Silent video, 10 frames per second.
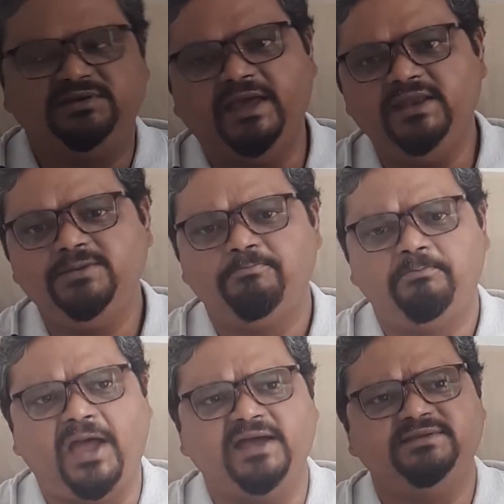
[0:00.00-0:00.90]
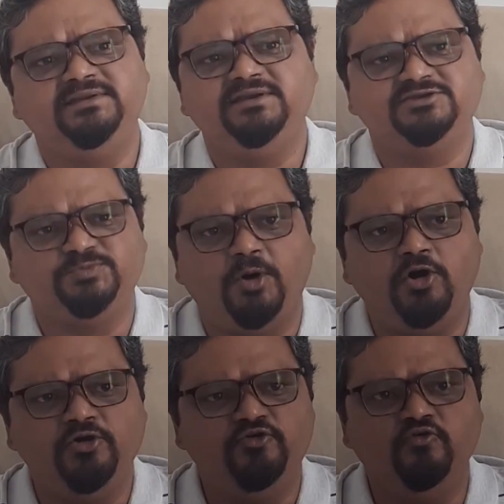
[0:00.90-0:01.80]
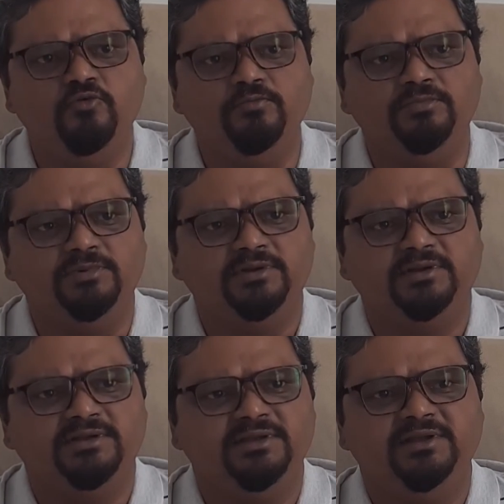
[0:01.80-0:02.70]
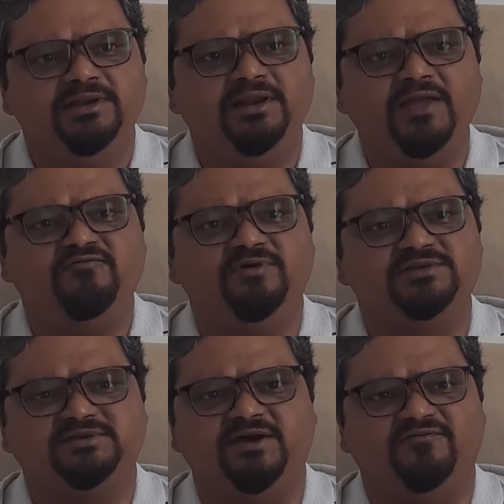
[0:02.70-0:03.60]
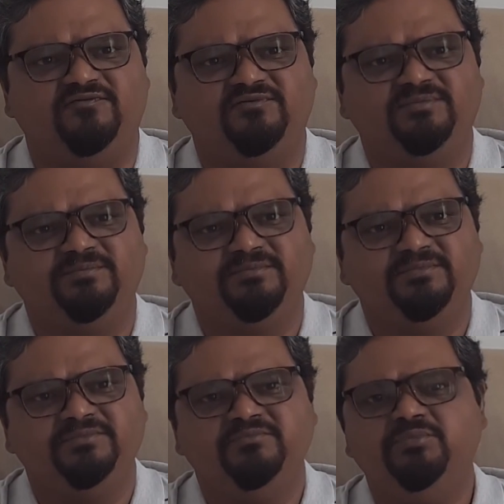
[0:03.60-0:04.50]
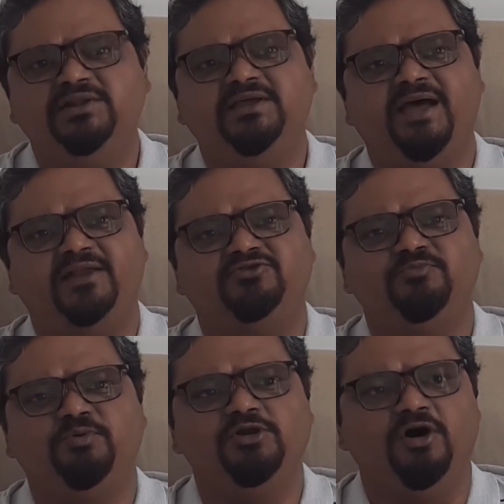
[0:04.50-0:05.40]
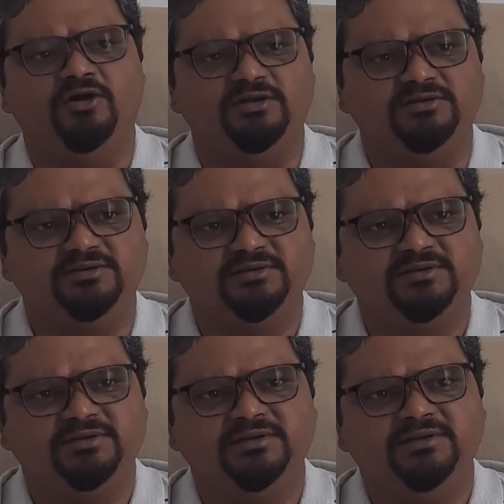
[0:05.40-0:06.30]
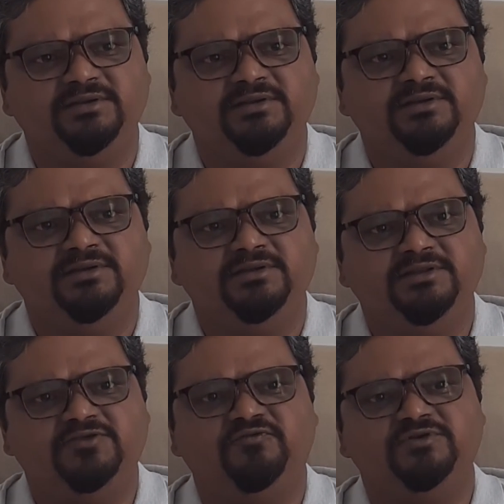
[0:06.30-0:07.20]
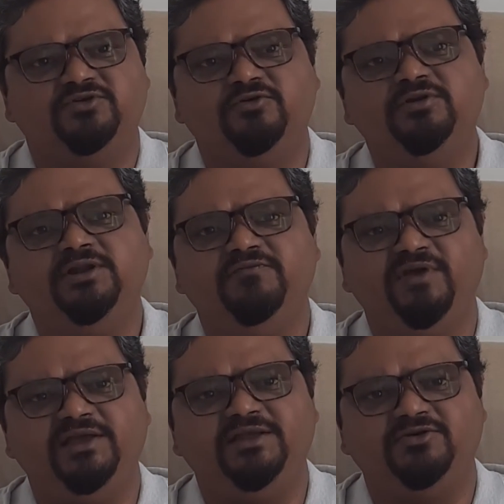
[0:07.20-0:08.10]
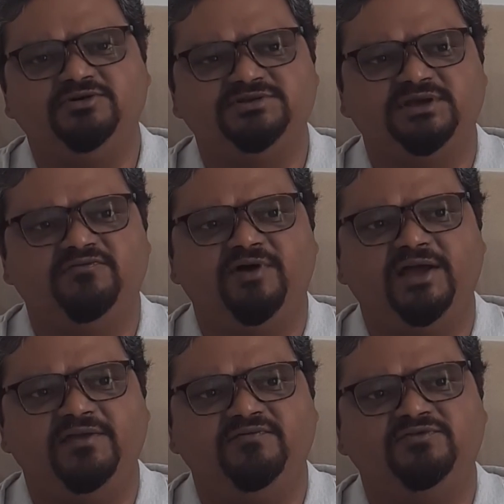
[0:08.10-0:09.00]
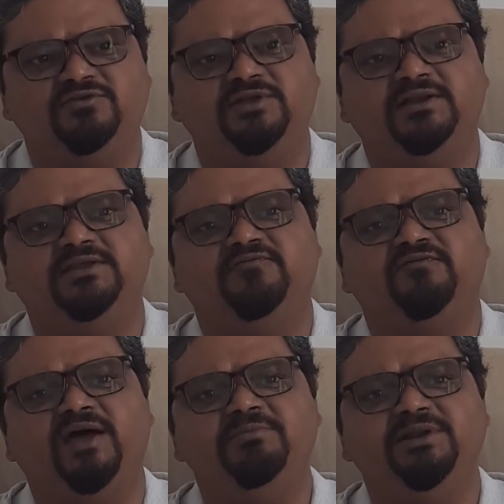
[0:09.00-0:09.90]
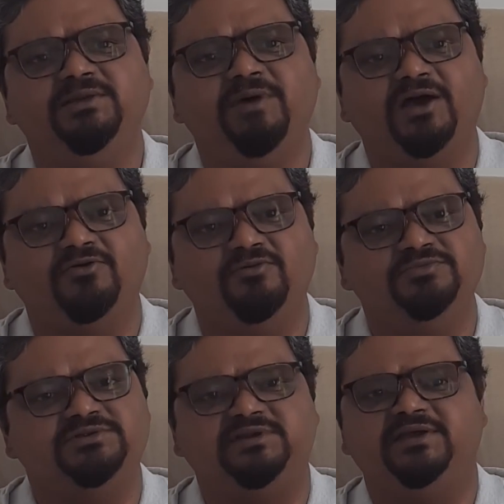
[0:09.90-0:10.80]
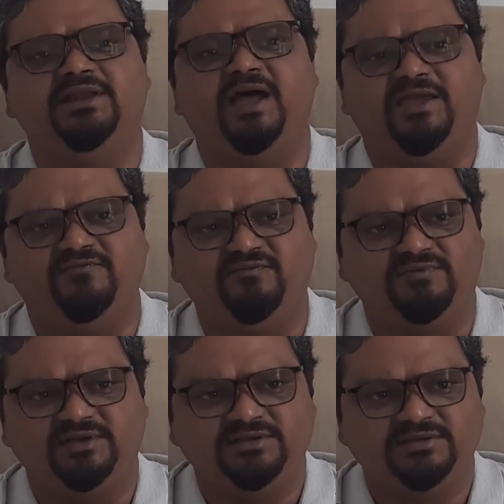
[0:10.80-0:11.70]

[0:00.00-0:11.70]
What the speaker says: 10 packed in a small room. Life was tough, but they had to pull on. This was the only way they could survive so that their family back home stay alive.